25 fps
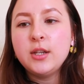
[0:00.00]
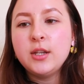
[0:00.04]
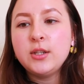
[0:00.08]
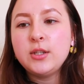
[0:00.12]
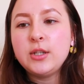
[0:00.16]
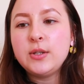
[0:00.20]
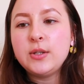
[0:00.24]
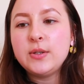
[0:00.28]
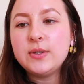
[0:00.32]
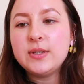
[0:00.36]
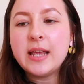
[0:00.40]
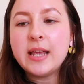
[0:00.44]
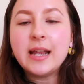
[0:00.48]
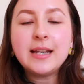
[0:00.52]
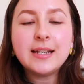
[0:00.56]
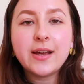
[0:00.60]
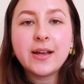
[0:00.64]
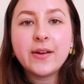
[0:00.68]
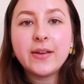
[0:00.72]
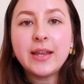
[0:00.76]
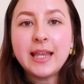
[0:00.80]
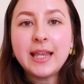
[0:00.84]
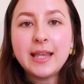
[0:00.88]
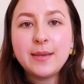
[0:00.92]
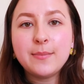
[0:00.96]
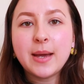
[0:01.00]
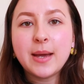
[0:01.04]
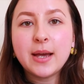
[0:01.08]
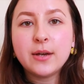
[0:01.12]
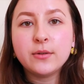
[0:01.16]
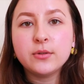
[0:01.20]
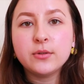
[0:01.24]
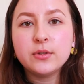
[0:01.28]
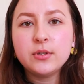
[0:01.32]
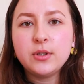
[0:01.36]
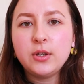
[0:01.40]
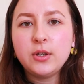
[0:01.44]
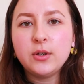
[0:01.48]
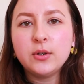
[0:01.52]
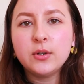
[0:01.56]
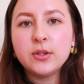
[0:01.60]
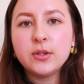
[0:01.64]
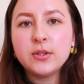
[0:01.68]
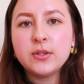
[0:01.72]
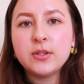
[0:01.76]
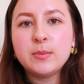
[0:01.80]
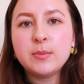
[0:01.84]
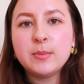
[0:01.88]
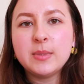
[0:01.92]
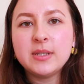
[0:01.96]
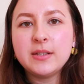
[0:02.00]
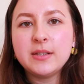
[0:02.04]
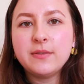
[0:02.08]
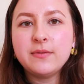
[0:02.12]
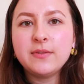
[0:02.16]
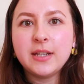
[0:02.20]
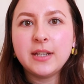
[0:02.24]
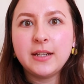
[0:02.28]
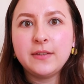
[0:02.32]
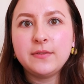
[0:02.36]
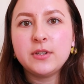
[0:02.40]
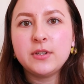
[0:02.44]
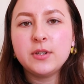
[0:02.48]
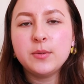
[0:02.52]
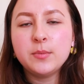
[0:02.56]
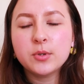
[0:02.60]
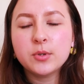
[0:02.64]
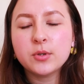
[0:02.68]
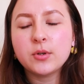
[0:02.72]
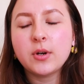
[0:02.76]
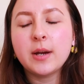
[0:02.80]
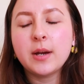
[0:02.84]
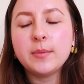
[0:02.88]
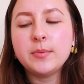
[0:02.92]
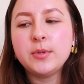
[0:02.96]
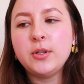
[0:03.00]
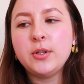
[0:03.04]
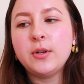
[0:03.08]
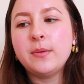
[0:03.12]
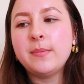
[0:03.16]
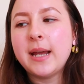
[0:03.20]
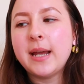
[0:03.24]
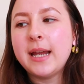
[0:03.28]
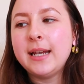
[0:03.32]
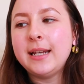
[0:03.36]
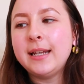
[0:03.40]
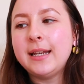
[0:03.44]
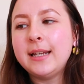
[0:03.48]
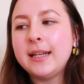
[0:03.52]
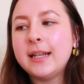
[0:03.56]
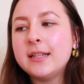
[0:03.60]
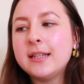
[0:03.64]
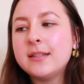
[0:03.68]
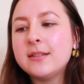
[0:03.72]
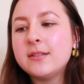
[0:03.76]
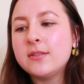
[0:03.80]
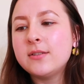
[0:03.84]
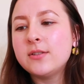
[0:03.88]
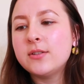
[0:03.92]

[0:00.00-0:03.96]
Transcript: to send out emails to your customers if they've subscribed to your mailing list.